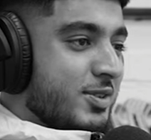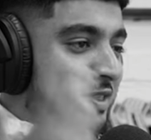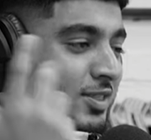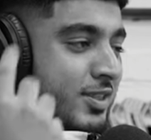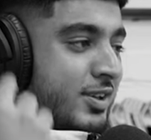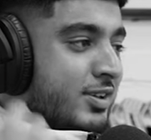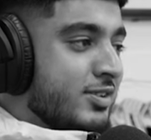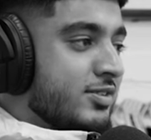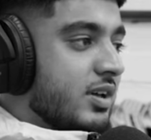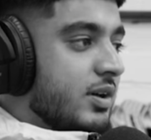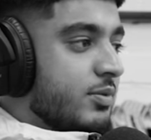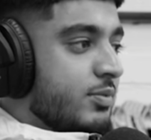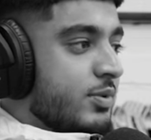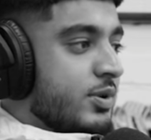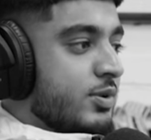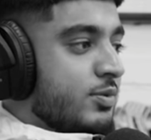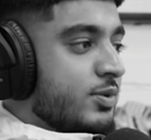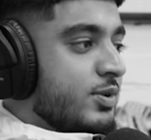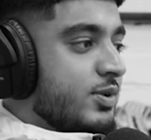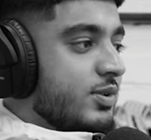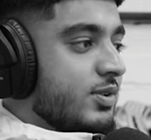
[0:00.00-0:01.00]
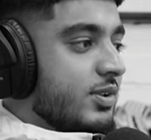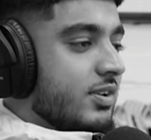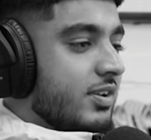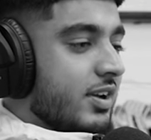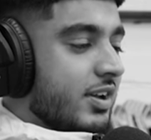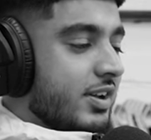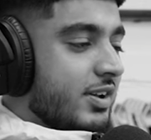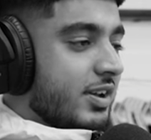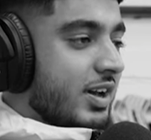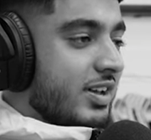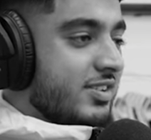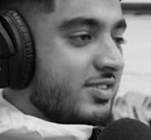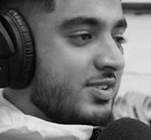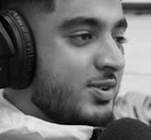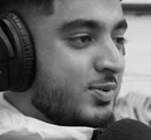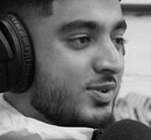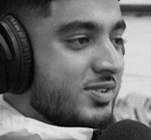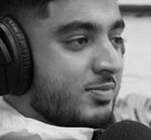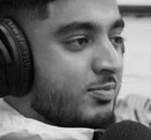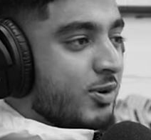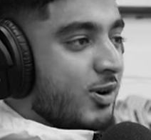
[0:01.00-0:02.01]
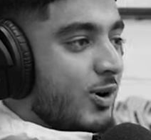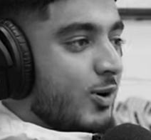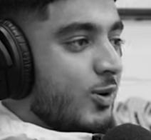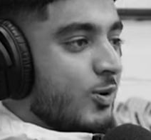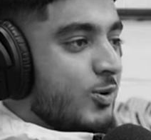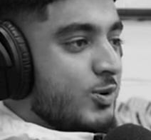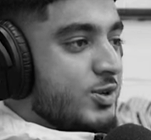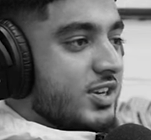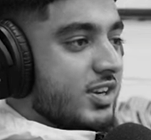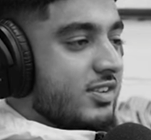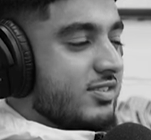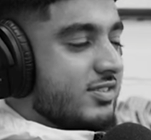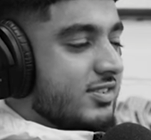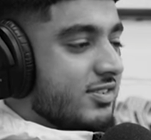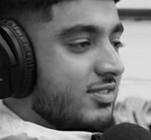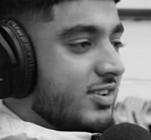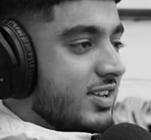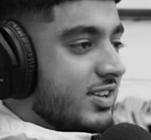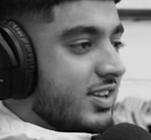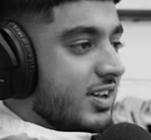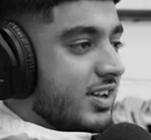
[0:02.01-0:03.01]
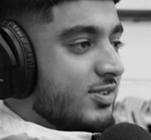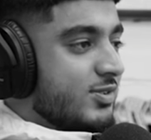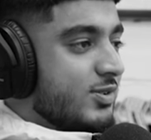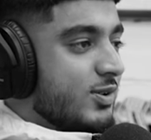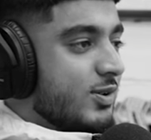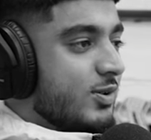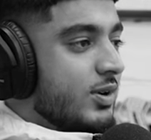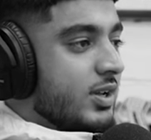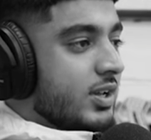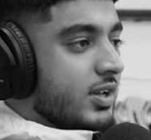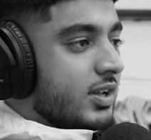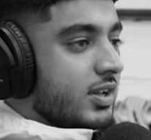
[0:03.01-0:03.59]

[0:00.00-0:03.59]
things that we like as he was my coach and stuff like that. So